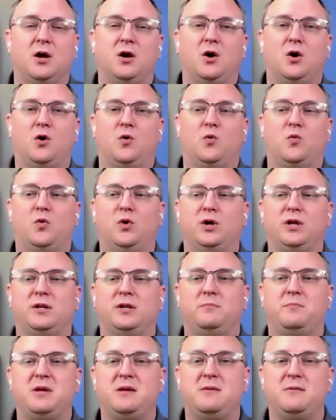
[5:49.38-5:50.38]

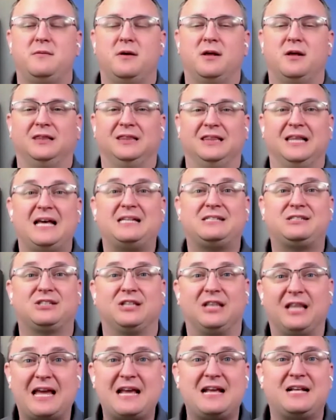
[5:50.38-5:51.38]
would be less
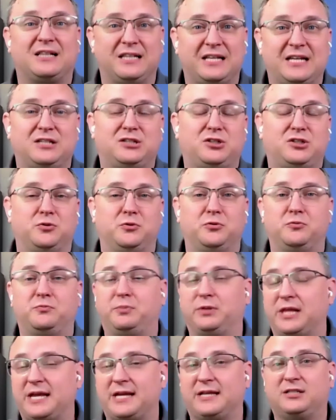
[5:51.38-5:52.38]
likely to
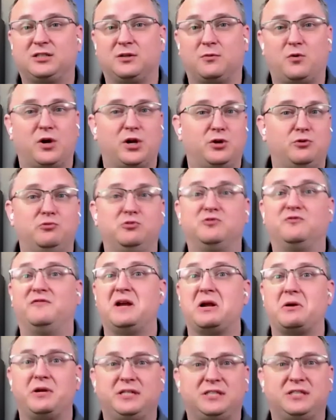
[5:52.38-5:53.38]
plague someone who's
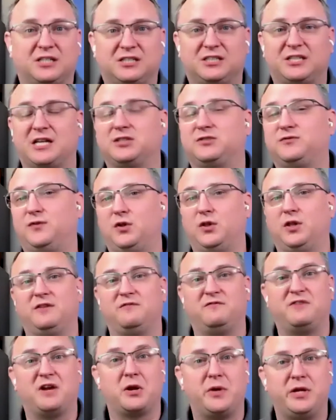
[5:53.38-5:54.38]
very successful and
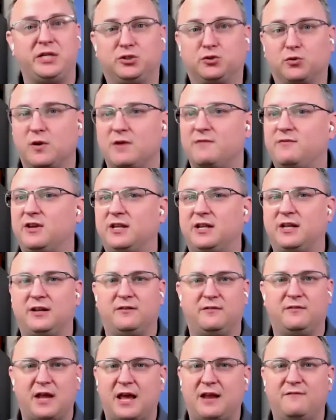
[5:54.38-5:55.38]
very driven
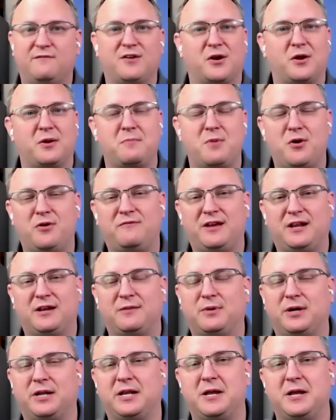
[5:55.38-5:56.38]
and very motivated.
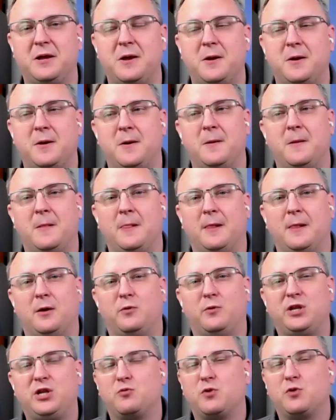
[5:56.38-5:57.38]
But
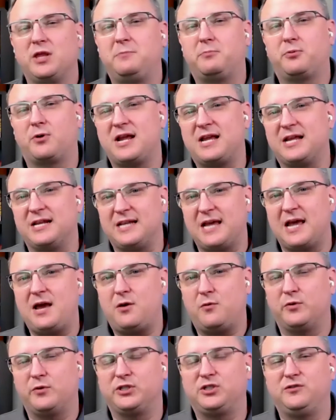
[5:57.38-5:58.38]
when you really break it down,
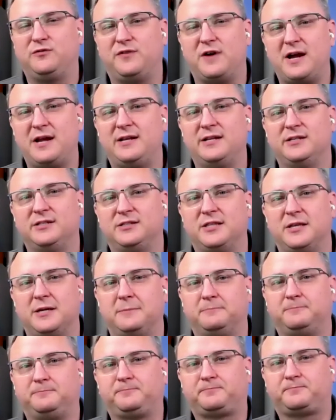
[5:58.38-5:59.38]
what you find is that
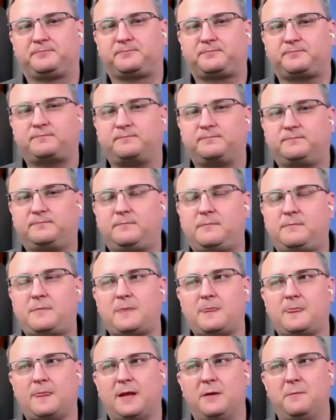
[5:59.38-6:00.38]

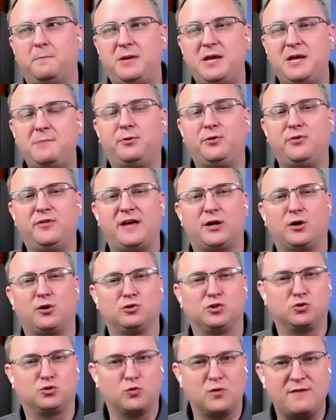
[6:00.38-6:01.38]
people that are
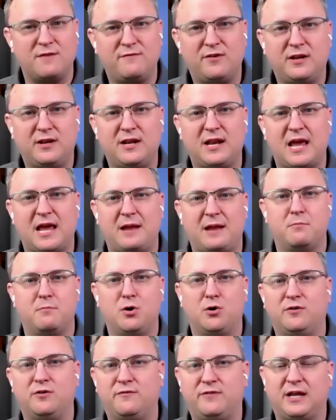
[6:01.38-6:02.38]
driven and
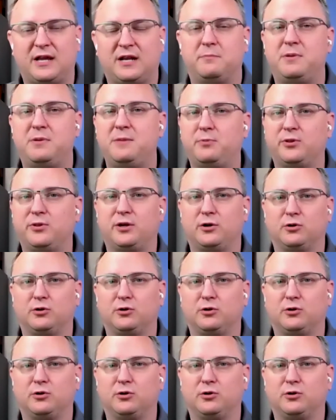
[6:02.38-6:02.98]
motivated, people that are